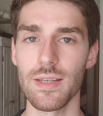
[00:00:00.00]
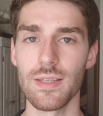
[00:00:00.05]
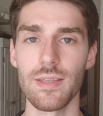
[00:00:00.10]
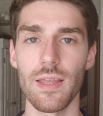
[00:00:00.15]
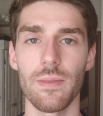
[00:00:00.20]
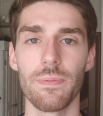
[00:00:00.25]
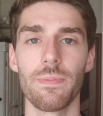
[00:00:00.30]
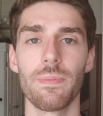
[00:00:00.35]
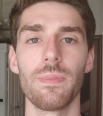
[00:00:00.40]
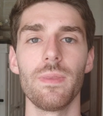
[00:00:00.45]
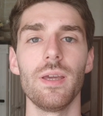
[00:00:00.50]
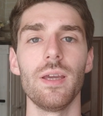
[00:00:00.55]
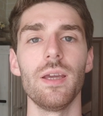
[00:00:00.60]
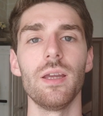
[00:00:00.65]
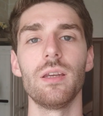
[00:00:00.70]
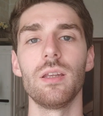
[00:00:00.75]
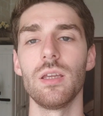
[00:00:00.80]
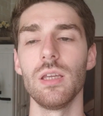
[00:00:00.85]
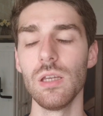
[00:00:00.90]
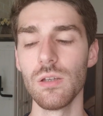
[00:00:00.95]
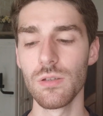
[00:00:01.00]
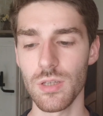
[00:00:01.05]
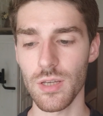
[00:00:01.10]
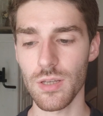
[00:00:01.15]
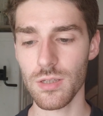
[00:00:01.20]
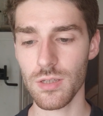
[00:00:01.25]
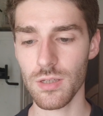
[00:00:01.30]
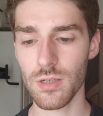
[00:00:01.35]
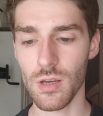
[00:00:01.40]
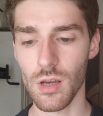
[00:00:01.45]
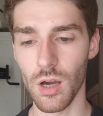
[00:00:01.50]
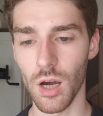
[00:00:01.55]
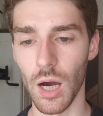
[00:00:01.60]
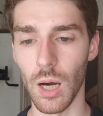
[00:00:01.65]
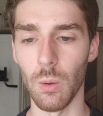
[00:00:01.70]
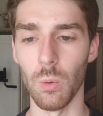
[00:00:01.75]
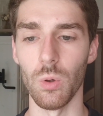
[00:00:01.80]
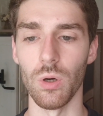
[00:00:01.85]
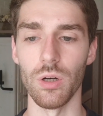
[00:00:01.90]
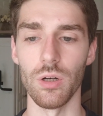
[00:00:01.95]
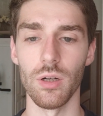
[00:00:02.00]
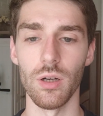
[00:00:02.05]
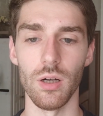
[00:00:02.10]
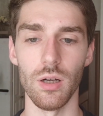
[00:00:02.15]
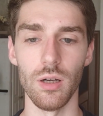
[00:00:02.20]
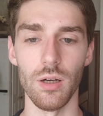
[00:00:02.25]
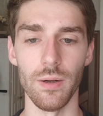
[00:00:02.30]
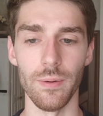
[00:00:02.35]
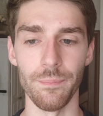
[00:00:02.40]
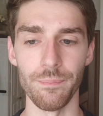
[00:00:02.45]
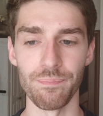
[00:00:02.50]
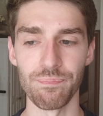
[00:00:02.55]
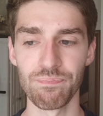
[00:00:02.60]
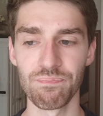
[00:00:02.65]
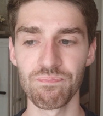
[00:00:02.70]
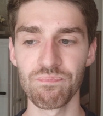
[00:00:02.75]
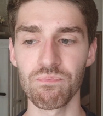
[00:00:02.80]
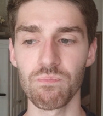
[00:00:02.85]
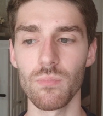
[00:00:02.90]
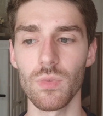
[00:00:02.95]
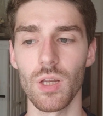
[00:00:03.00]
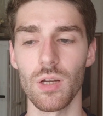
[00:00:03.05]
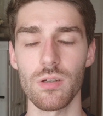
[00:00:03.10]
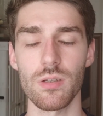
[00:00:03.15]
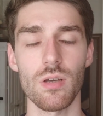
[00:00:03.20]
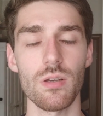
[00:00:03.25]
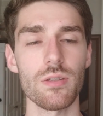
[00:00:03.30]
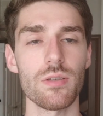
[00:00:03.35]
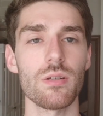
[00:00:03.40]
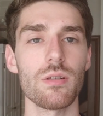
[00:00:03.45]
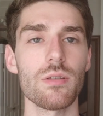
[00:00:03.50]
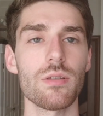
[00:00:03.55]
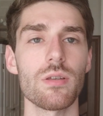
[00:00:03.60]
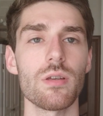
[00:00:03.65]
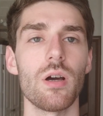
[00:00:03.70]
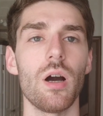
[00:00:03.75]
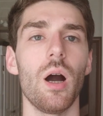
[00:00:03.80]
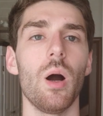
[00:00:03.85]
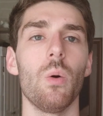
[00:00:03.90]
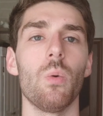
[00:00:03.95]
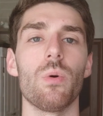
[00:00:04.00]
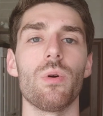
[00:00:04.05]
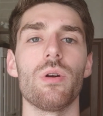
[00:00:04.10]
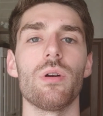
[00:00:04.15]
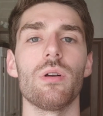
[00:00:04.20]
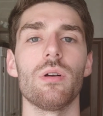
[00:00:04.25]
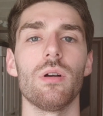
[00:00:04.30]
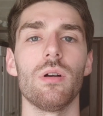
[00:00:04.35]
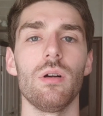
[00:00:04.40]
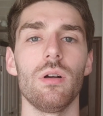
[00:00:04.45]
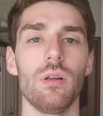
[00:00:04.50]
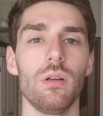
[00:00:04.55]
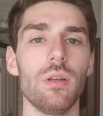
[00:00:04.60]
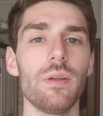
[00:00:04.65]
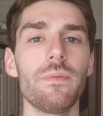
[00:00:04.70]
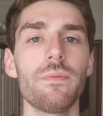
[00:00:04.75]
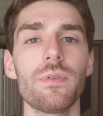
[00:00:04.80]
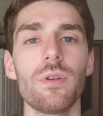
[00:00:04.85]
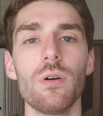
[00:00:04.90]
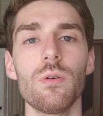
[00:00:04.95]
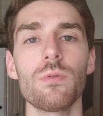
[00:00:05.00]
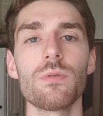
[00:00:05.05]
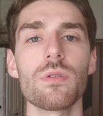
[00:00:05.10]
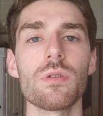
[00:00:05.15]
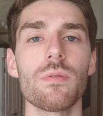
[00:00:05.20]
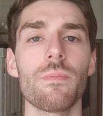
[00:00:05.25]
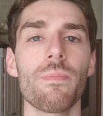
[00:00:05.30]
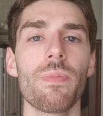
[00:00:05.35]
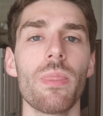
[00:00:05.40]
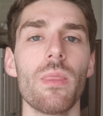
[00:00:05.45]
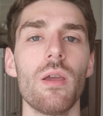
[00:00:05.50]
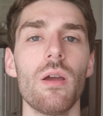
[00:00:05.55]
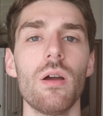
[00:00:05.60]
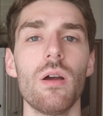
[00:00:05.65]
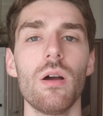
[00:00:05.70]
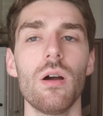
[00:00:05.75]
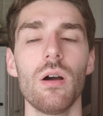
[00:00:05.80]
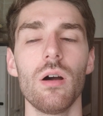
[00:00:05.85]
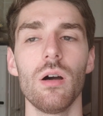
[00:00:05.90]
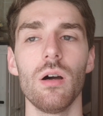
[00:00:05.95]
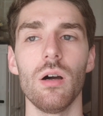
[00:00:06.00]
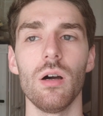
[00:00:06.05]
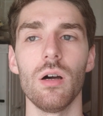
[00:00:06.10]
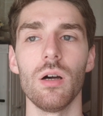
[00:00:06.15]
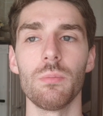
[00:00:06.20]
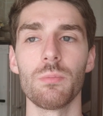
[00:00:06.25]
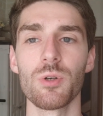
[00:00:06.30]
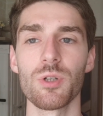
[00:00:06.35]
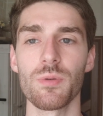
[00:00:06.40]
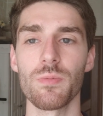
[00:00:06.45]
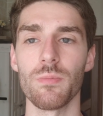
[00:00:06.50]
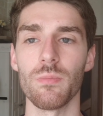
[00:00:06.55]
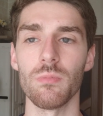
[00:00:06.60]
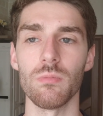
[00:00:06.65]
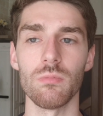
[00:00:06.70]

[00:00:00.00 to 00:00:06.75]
is that it uses our tonsils, our lymph nodes, most